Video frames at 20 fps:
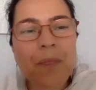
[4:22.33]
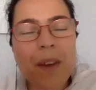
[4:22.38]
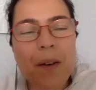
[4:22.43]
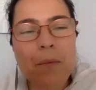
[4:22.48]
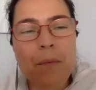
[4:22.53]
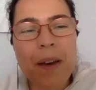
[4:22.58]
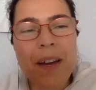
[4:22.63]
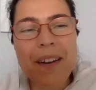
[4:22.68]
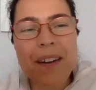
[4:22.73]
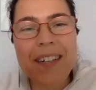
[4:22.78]

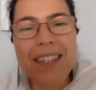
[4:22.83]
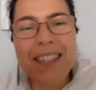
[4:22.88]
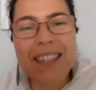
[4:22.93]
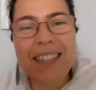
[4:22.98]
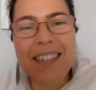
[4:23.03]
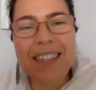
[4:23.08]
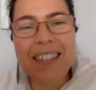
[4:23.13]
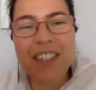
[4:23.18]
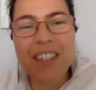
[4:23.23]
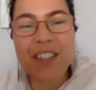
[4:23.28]

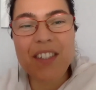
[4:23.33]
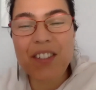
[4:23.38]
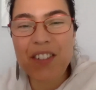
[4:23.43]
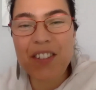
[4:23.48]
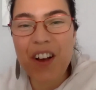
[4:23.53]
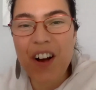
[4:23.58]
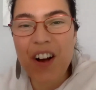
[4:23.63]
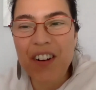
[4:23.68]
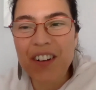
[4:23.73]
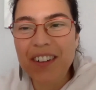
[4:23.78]
melody, a
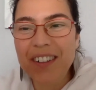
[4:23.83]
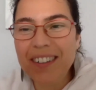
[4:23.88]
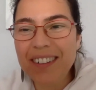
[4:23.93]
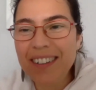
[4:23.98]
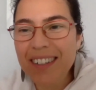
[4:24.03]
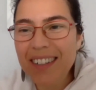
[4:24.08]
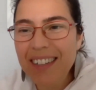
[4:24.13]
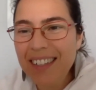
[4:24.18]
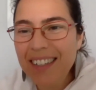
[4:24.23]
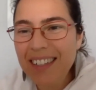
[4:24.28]
song
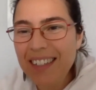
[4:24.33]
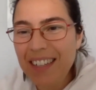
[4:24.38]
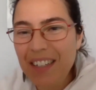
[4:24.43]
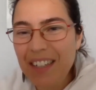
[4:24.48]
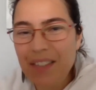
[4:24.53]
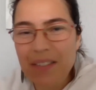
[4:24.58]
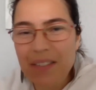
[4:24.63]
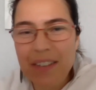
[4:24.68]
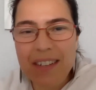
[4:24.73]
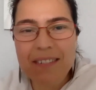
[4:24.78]

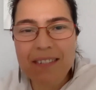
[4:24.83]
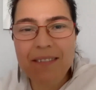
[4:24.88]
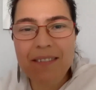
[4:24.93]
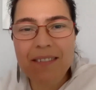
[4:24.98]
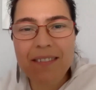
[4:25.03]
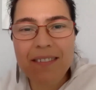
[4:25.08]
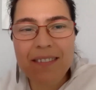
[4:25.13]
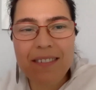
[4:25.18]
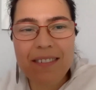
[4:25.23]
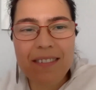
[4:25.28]
that we
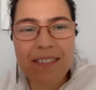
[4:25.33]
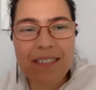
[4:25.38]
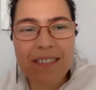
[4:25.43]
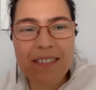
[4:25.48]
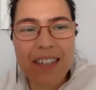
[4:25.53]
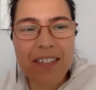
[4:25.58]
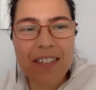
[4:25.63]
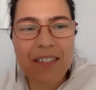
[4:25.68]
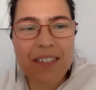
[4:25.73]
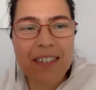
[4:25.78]

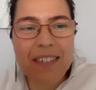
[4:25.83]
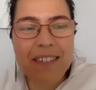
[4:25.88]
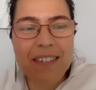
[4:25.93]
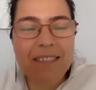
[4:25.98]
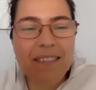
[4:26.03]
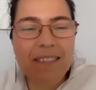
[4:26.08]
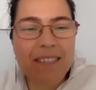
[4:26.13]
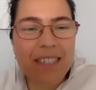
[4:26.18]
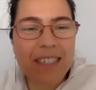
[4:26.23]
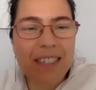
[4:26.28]

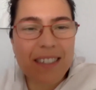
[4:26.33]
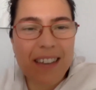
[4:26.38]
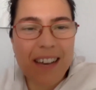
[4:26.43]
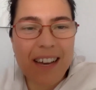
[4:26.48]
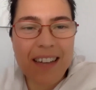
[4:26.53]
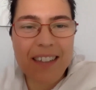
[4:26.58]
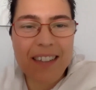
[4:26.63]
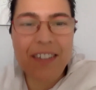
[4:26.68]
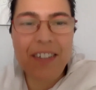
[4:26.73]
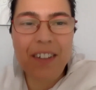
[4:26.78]

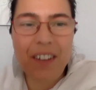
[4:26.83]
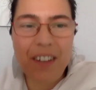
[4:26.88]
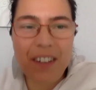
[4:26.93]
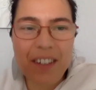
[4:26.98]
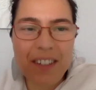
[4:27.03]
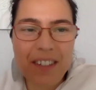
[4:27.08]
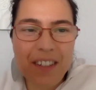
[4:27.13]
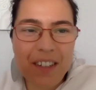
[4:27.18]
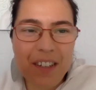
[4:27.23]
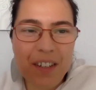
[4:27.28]
recite a
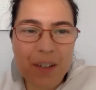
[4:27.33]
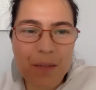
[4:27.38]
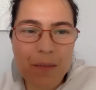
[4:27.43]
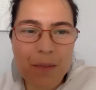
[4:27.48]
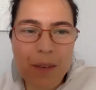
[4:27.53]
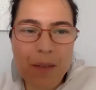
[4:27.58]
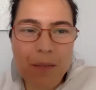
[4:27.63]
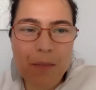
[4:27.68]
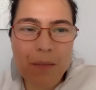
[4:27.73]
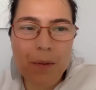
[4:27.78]
lot on Yom
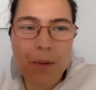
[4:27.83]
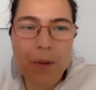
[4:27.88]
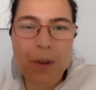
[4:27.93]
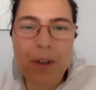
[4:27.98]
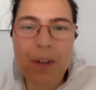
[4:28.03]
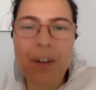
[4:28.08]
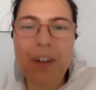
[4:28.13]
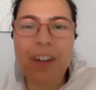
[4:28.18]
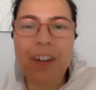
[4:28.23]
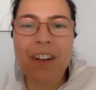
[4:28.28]

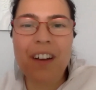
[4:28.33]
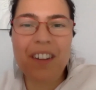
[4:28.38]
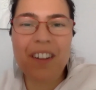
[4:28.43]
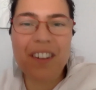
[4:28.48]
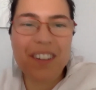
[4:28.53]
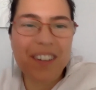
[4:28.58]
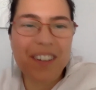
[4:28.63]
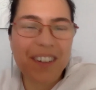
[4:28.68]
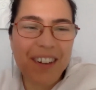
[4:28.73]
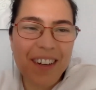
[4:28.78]
Kippur, on
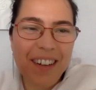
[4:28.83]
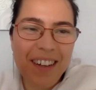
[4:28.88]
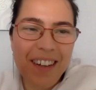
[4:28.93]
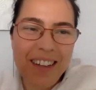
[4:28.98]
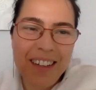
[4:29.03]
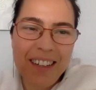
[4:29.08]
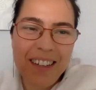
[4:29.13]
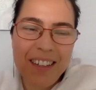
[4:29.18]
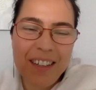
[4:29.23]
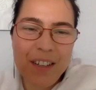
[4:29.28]
other
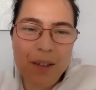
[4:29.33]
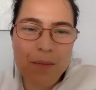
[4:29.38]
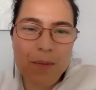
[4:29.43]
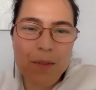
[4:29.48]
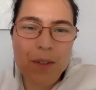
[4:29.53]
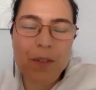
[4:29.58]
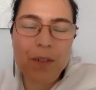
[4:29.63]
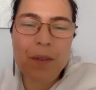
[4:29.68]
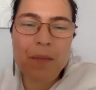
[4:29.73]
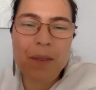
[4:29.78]
Yom
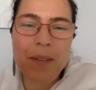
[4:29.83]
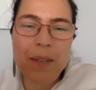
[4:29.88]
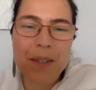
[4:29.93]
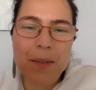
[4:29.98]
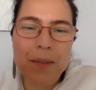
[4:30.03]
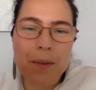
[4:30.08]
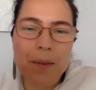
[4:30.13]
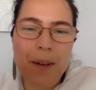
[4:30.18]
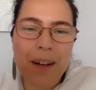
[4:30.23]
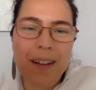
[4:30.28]
Tovim as
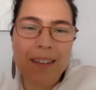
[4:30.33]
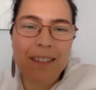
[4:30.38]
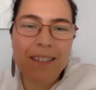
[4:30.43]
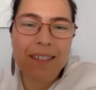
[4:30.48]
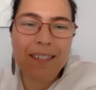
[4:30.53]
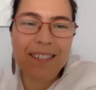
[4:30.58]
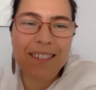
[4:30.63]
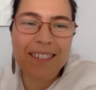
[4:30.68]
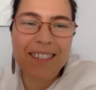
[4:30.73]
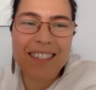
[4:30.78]
well.
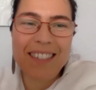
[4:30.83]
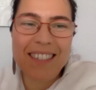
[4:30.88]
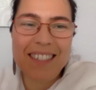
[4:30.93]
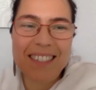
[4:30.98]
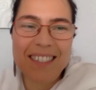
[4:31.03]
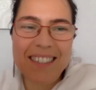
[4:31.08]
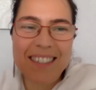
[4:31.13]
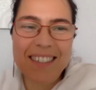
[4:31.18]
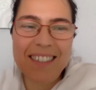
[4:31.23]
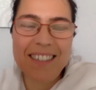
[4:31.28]
This
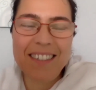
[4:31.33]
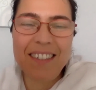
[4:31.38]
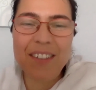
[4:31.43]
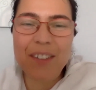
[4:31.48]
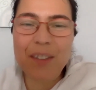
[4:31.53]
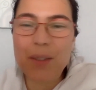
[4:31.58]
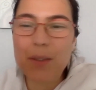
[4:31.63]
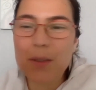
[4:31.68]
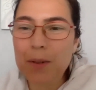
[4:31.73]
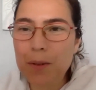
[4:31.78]
is
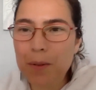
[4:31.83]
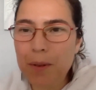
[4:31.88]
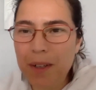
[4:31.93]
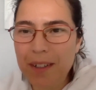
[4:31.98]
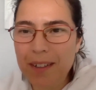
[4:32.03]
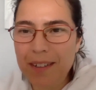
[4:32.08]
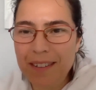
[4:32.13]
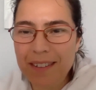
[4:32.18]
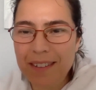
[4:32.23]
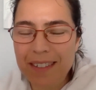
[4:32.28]
also
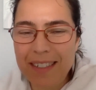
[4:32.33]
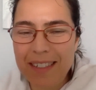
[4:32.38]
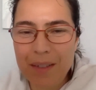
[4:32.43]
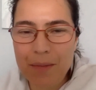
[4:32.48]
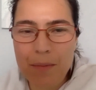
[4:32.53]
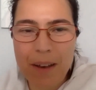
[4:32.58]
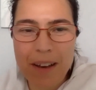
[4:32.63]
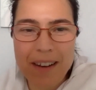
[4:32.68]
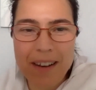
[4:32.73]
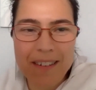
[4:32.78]
what
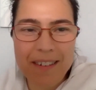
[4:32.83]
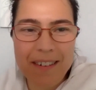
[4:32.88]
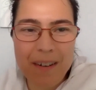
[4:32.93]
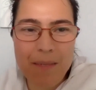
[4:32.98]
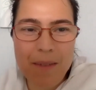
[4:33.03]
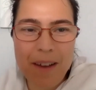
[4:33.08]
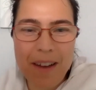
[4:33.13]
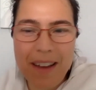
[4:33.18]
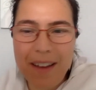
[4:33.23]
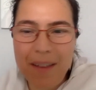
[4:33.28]
inspired
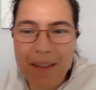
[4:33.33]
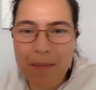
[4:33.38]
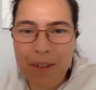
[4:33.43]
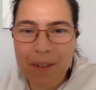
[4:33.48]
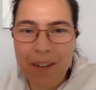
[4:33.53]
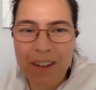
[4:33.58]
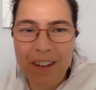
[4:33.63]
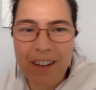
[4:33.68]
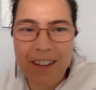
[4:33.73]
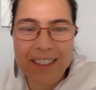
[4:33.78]
Rabbi
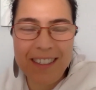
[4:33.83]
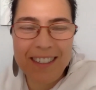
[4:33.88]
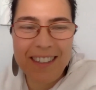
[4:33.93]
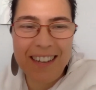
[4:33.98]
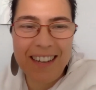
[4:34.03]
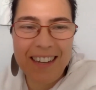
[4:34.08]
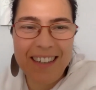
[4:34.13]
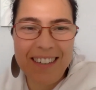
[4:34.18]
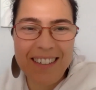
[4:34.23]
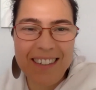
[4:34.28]
Emma last
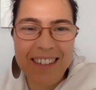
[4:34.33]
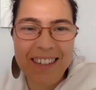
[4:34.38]
night